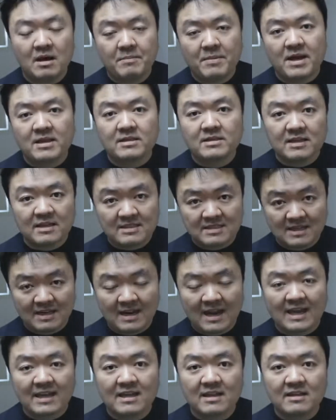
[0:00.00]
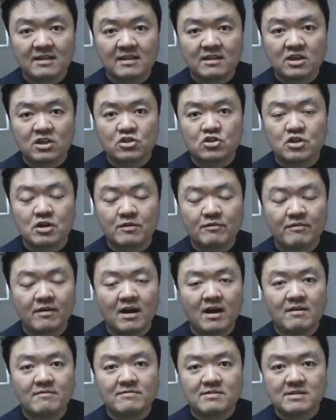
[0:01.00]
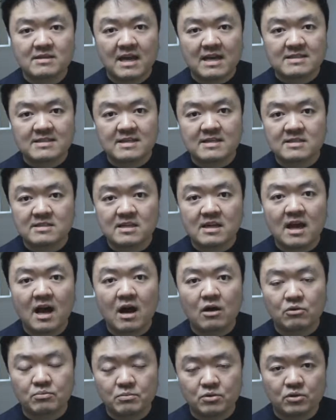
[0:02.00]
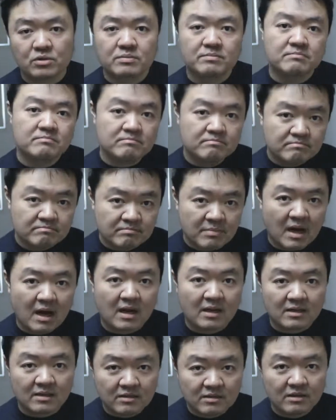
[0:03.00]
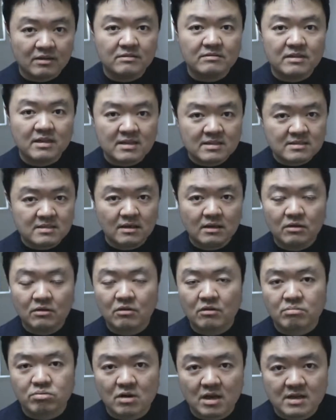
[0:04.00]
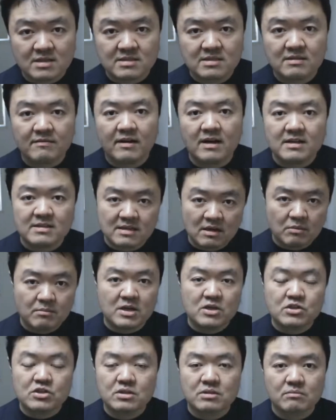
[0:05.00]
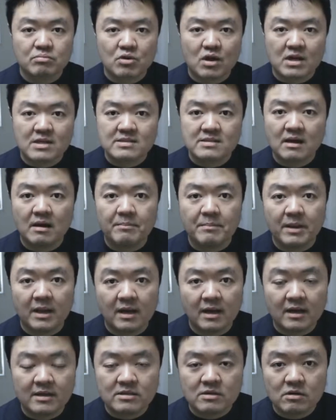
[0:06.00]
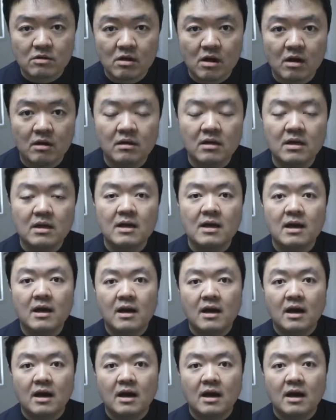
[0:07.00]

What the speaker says: I bet it's lacking the Ninja 5's SSD output, but it's a lower price device. I'll mention the price a bit later on.